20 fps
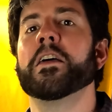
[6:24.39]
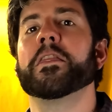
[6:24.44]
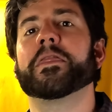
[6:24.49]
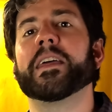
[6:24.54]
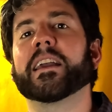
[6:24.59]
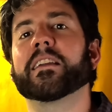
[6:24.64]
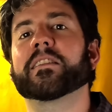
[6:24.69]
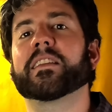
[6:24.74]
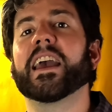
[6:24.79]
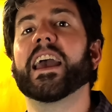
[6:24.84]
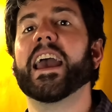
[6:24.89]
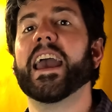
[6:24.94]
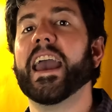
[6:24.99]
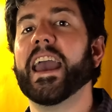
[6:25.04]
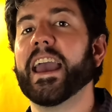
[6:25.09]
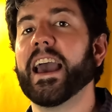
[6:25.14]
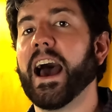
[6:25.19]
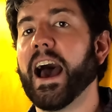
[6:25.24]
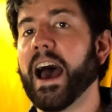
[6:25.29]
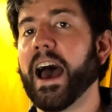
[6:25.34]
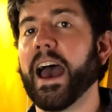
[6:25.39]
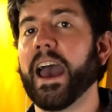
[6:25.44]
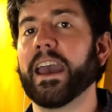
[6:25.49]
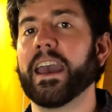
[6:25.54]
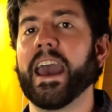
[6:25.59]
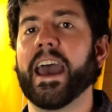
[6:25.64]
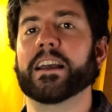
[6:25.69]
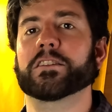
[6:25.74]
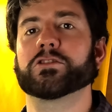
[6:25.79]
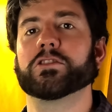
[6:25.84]
Thanks to AI
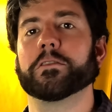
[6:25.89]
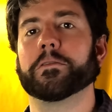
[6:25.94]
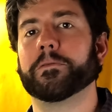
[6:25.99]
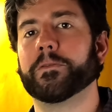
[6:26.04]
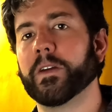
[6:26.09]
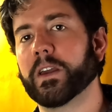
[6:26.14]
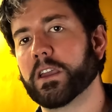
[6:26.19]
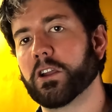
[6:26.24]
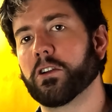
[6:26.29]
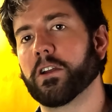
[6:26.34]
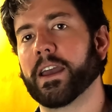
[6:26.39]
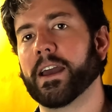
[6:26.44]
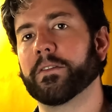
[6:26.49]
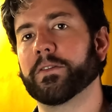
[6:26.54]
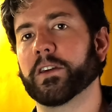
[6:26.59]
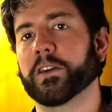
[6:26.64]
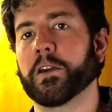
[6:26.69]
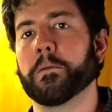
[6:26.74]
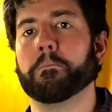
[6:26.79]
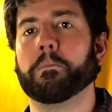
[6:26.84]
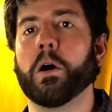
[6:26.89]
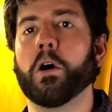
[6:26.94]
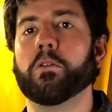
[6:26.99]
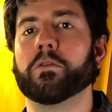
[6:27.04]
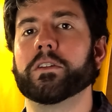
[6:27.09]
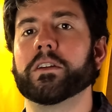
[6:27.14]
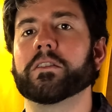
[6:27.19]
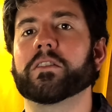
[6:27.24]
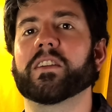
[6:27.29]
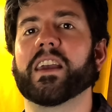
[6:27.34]
actually figuring out the
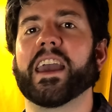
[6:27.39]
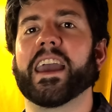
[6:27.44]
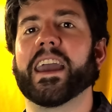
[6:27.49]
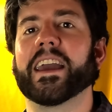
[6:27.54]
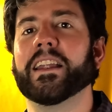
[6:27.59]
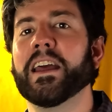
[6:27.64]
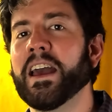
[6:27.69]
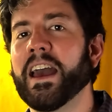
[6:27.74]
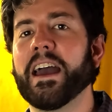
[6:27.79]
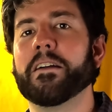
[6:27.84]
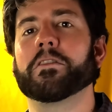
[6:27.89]
components and